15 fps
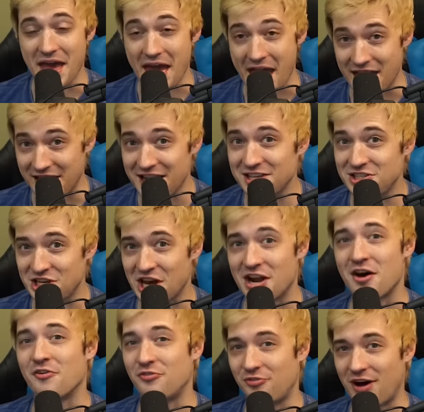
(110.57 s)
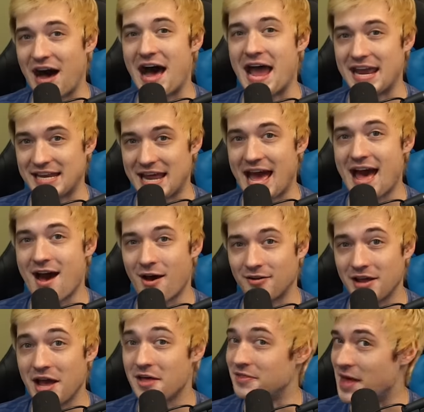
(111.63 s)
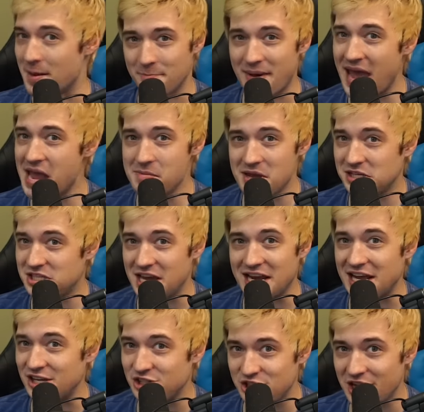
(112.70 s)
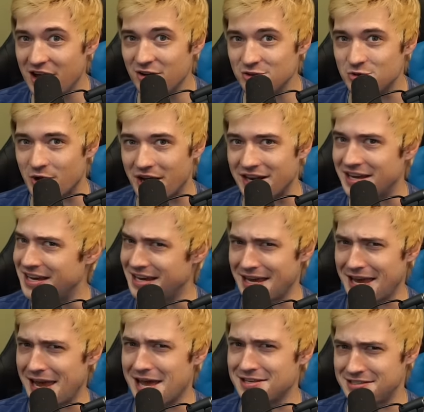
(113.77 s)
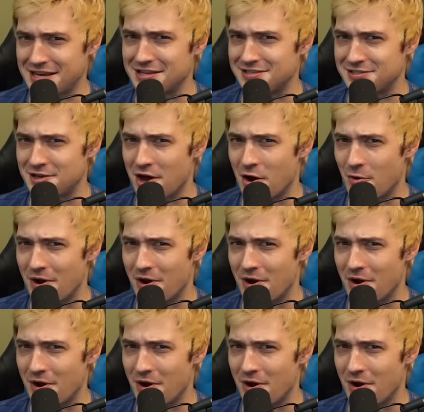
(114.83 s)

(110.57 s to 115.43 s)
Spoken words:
And he's gonna find out that babysitting children isn't so